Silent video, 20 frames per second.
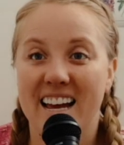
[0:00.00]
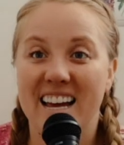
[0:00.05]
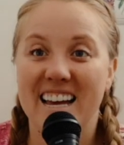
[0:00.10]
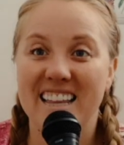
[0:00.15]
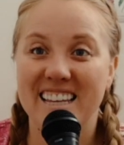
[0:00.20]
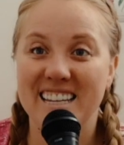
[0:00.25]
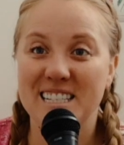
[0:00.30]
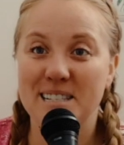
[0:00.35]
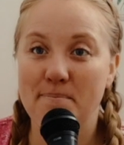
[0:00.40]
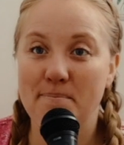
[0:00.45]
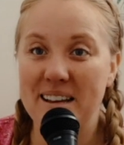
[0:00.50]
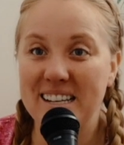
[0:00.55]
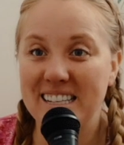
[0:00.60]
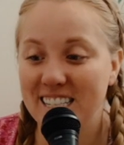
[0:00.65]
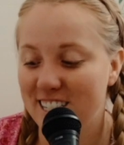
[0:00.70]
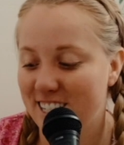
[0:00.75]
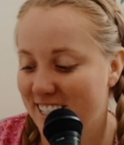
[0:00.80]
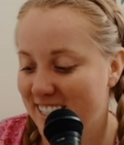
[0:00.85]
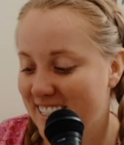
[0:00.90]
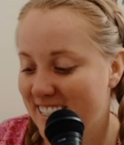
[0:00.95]
These
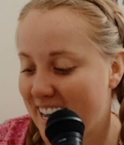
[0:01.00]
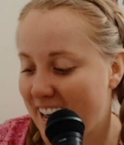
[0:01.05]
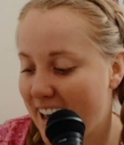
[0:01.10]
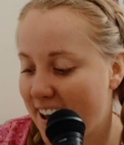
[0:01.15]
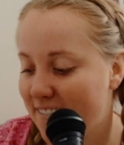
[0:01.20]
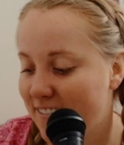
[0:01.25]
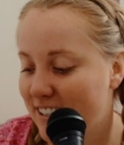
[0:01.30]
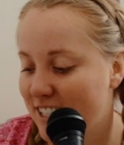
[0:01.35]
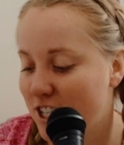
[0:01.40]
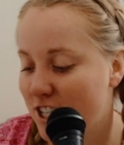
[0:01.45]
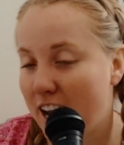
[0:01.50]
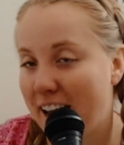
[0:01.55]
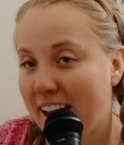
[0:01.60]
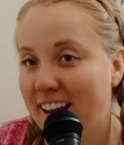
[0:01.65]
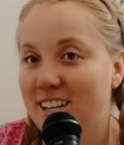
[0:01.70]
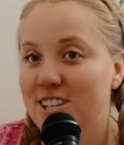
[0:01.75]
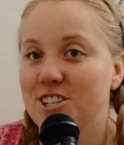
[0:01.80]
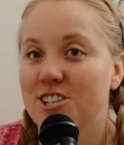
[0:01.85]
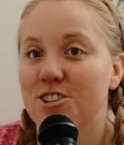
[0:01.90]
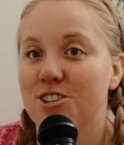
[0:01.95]
messages have
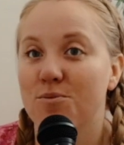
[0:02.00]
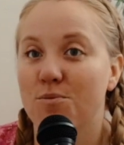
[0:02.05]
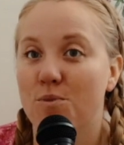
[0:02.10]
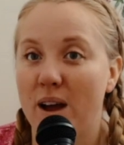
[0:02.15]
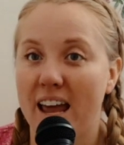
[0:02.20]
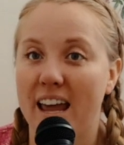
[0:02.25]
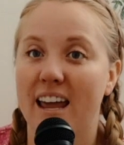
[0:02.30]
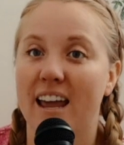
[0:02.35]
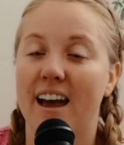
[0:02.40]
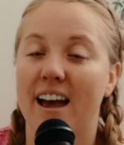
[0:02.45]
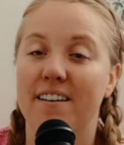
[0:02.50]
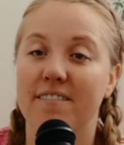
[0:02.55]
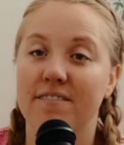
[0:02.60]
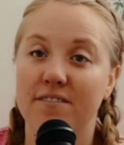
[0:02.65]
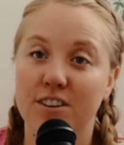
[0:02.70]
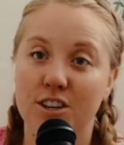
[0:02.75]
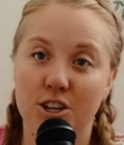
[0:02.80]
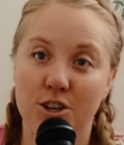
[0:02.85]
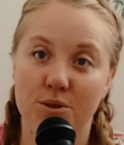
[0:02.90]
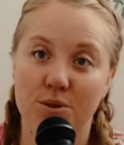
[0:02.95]
changed the way
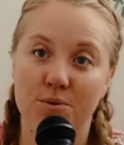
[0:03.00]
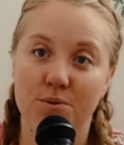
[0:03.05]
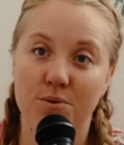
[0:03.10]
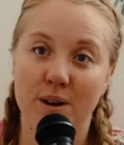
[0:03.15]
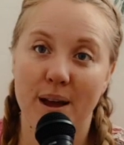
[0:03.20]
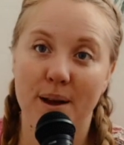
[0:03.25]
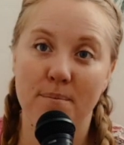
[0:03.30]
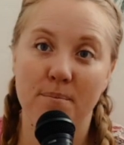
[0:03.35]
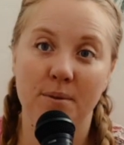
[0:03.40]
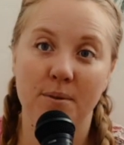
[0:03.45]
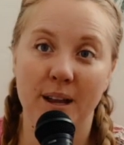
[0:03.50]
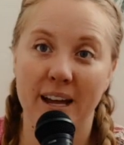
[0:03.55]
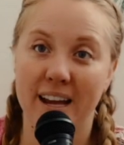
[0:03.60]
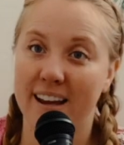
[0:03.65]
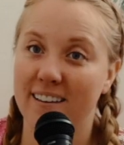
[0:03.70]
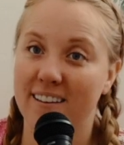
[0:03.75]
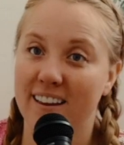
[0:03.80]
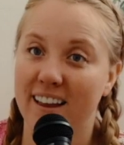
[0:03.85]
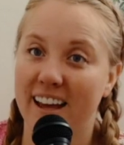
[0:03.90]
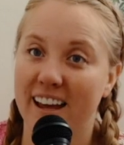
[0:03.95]
I view and
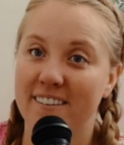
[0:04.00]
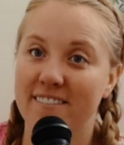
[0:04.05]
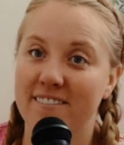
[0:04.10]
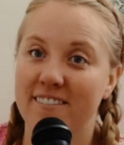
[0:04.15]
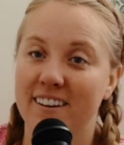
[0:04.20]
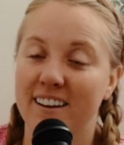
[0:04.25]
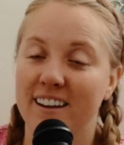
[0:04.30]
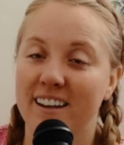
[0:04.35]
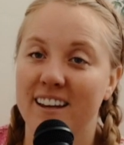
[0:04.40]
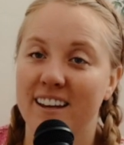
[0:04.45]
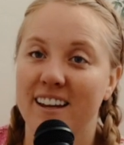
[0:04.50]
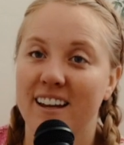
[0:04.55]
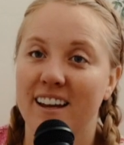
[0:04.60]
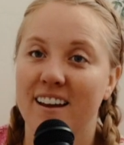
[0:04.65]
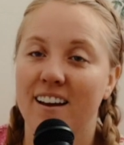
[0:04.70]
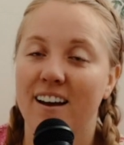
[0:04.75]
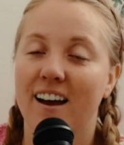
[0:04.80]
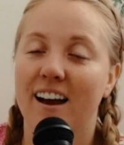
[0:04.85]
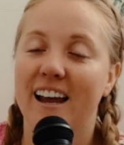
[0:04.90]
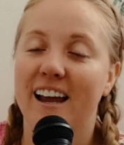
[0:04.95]
play in life.
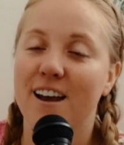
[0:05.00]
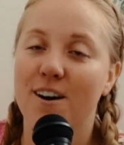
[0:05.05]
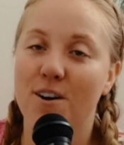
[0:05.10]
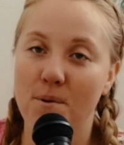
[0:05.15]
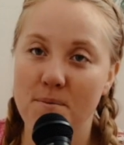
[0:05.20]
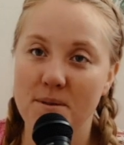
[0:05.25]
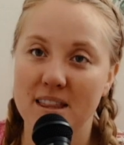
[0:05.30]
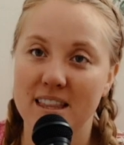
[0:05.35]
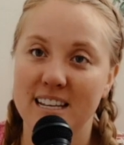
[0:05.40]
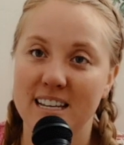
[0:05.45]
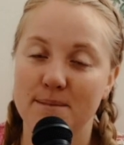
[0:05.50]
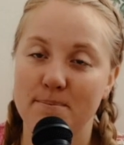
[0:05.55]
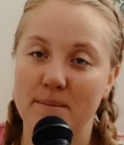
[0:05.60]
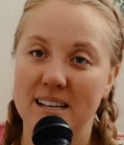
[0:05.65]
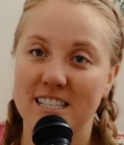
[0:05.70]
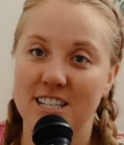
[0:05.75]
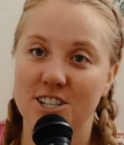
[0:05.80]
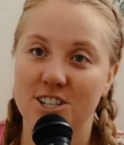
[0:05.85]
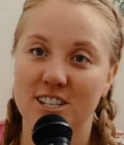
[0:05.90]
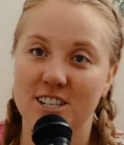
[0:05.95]
I hope that
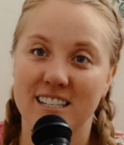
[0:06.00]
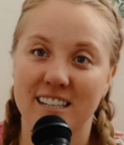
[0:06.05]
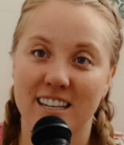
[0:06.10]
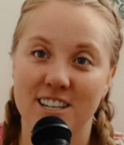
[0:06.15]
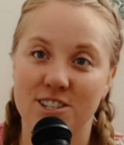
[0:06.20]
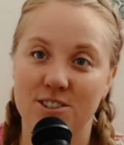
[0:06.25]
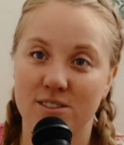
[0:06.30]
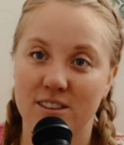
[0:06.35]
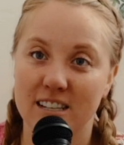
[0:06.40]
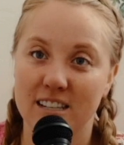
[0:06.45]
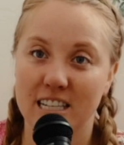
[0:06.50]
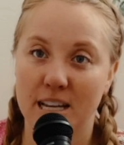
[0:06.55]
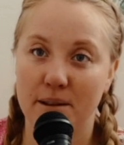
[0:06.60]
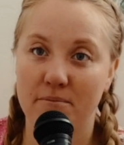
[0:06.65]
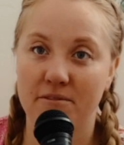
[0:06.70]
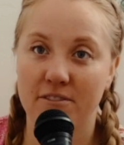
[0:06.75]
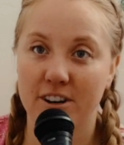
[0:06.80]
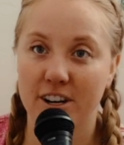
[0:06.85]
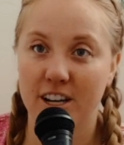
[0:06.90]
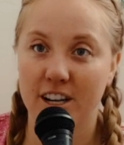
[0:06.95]
these messages can do the same